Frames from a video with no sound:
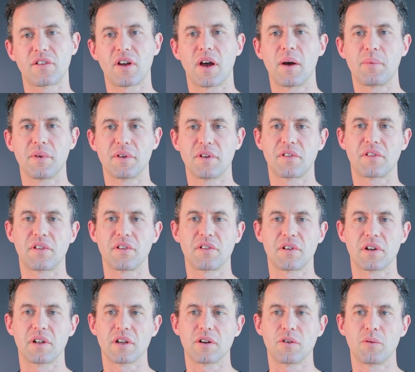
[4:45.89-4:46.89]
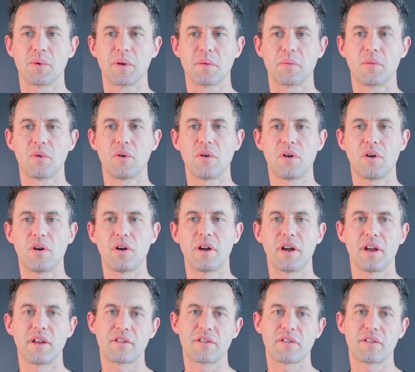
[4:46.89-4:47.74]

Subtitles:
type of decision a little bit more,